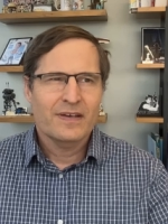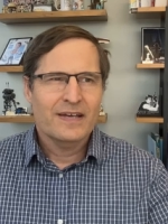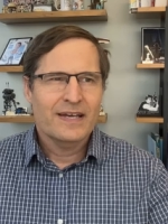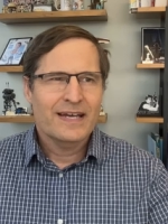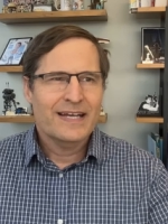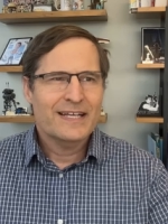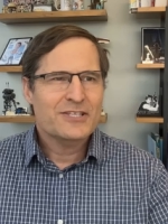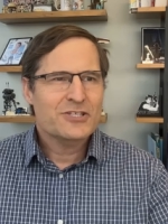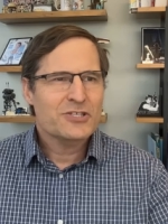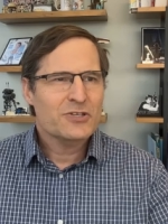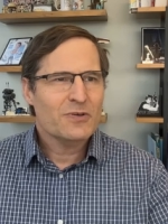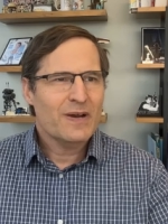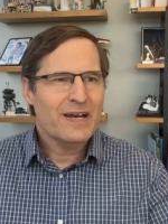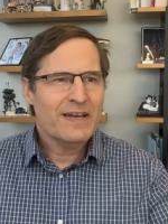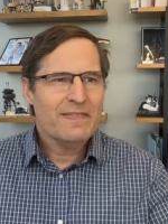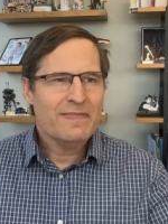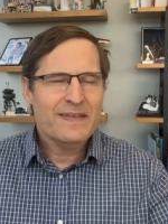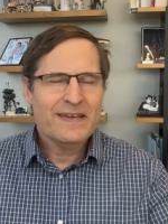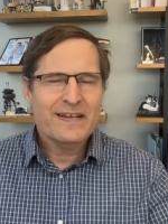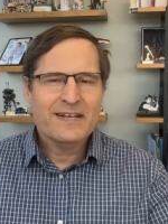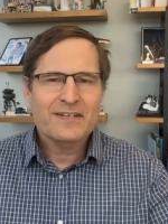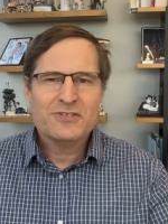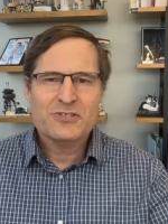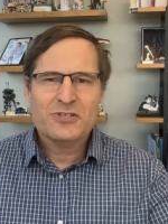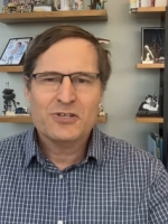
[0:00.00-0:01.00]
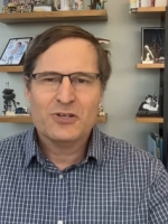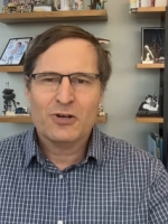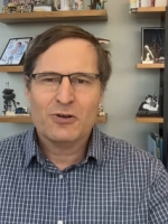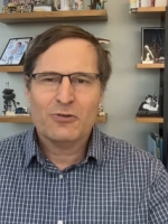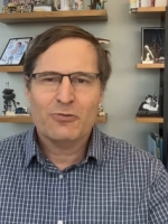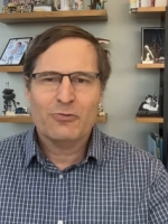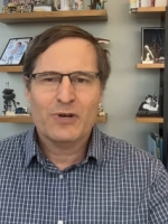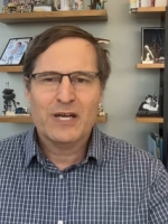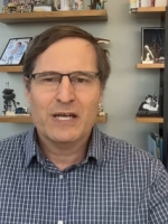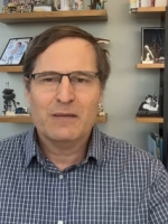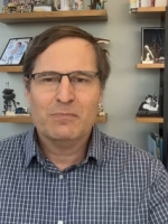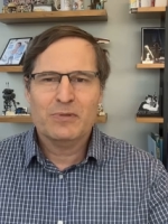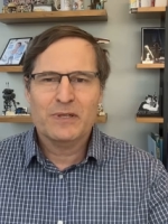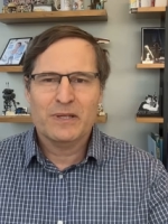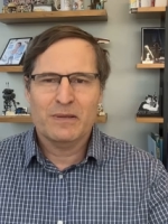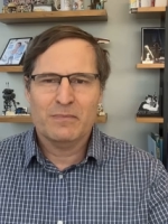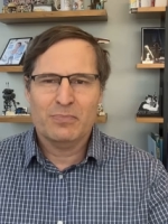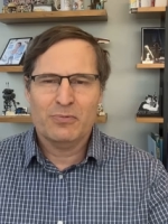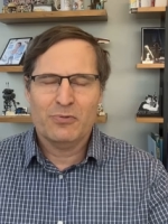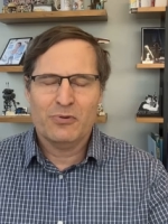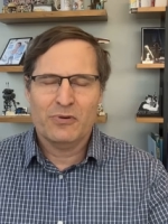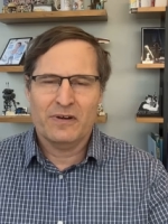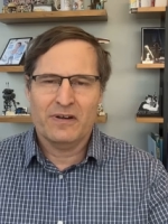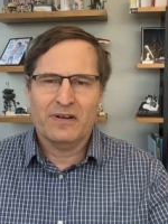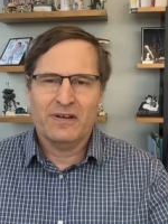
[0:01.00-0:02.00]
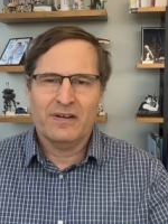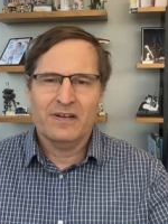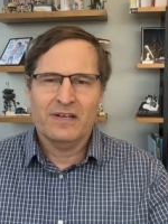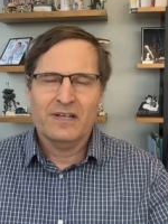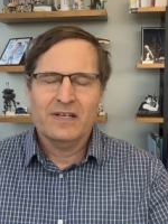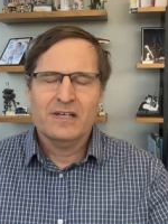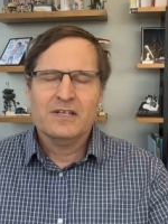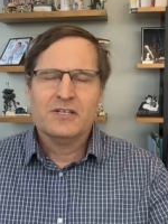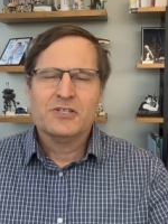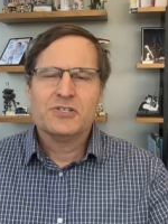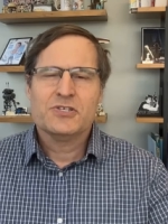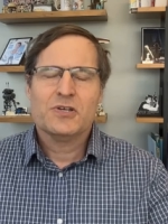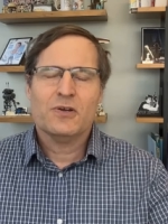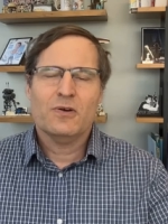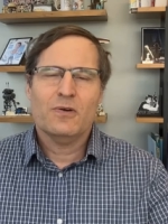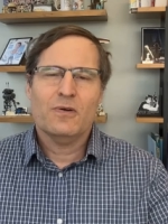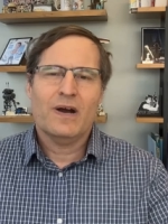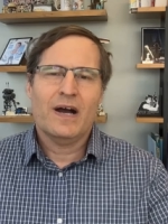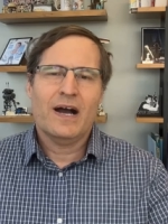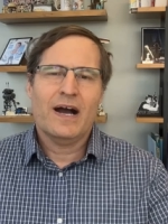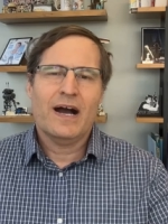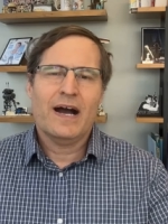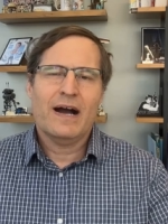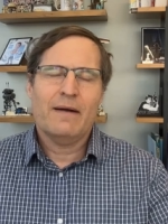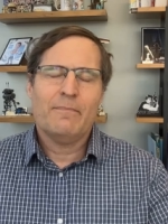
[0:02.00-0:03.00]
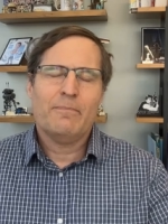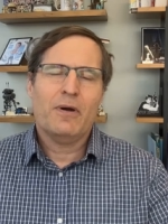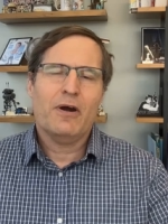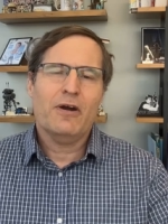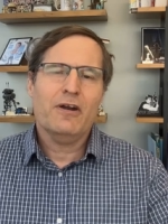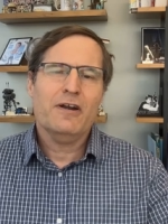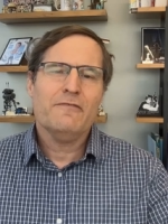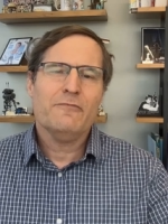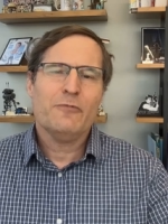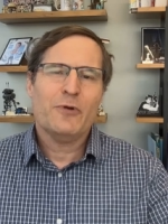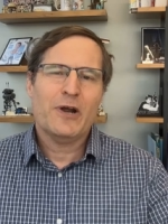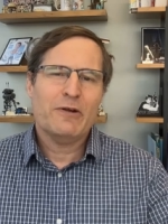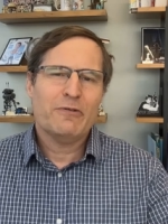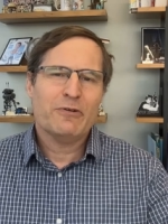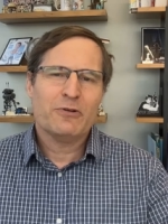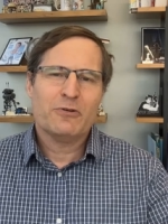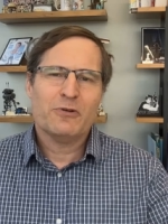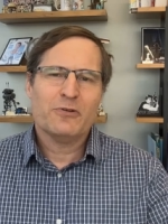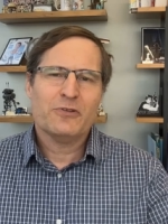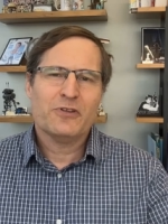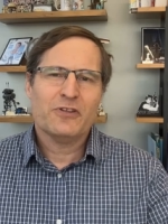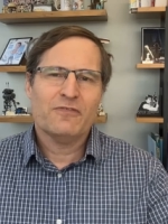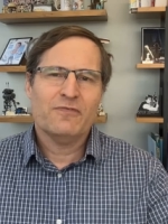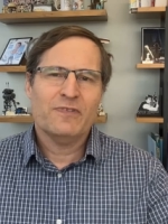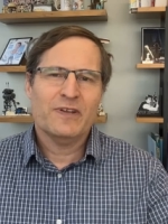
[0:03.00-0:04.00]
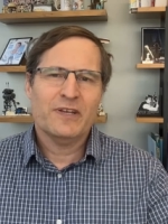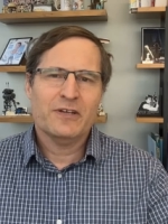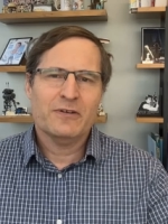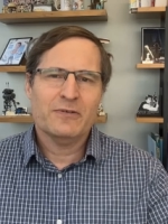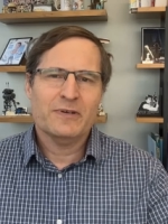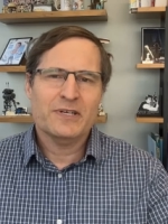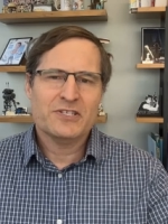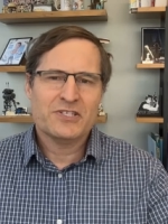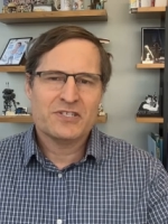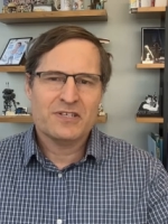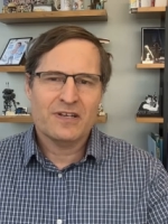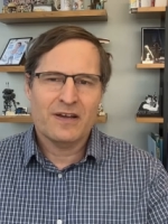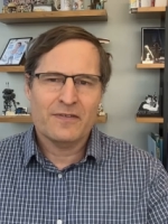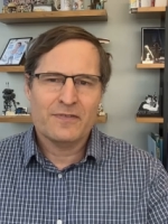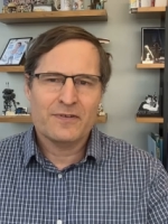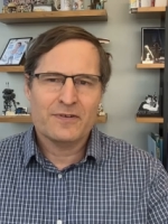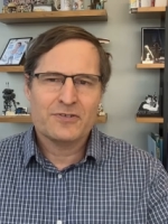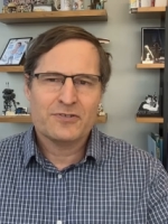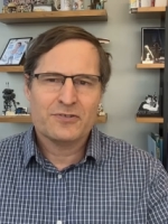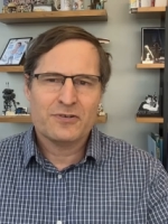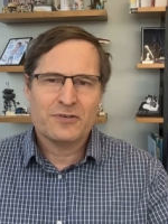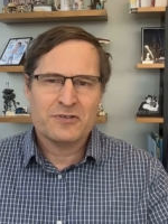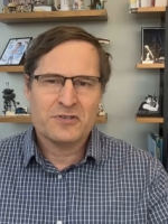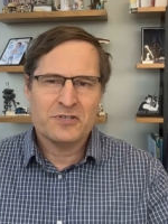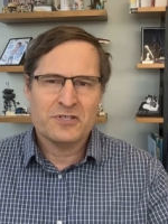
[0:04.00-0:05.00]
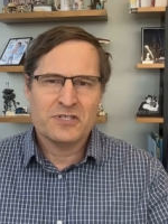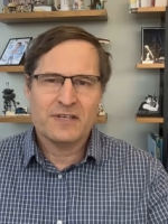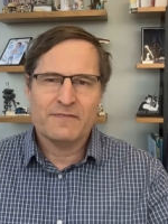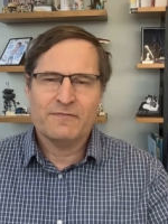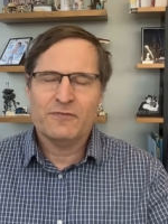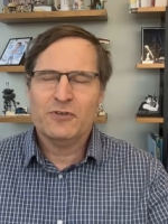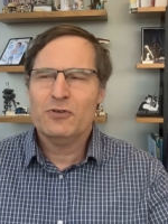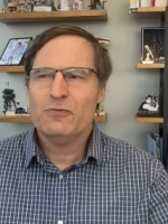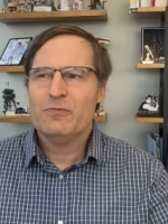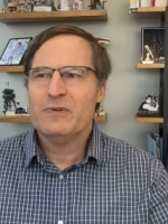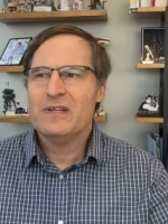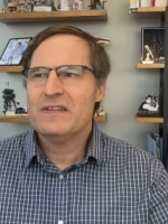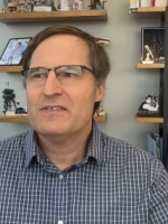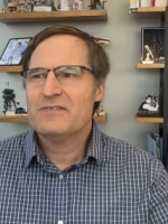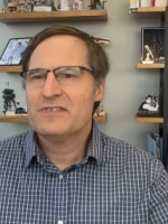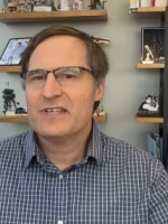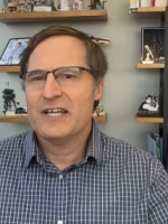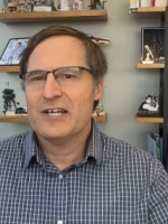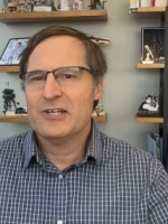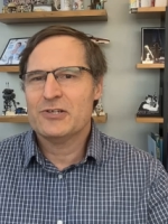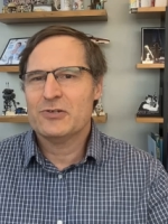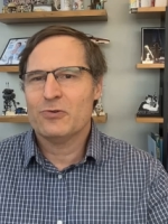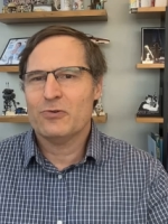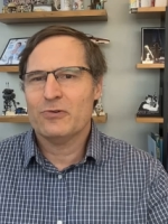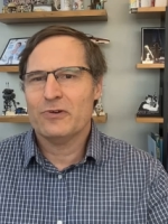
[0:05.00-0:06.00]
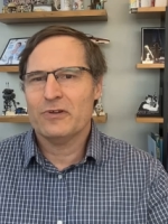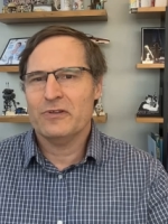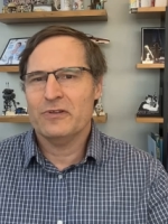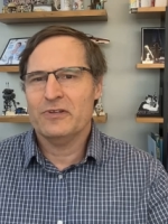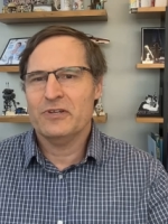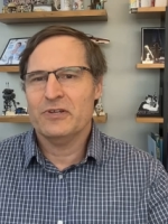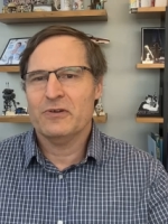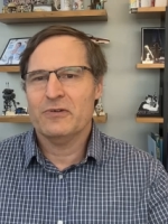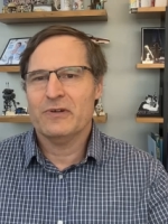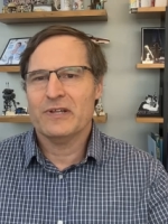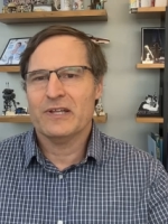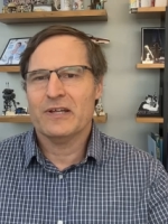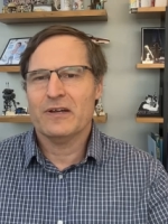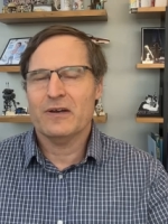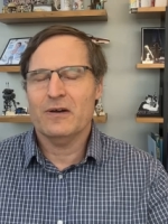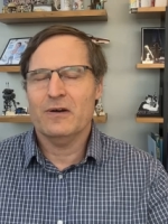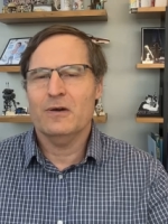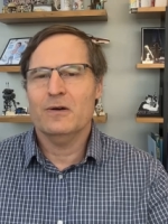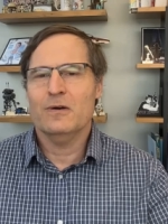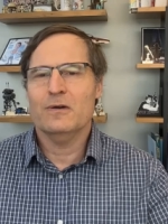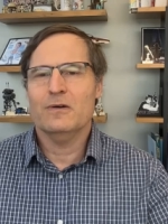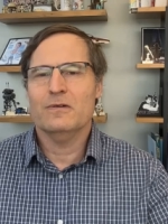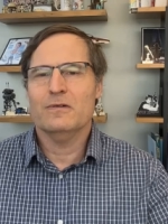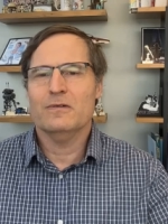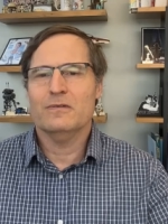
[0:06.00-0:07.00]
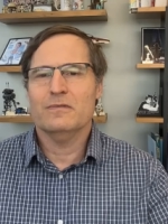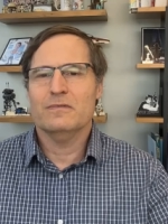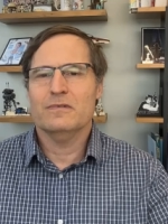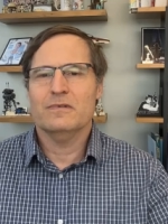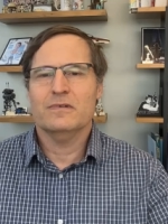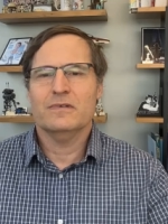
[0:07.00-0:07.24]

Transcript: And so I think it's incredibly important. So part of why I record this video is to other surgeons. If you read this editorial and you're going like, oh,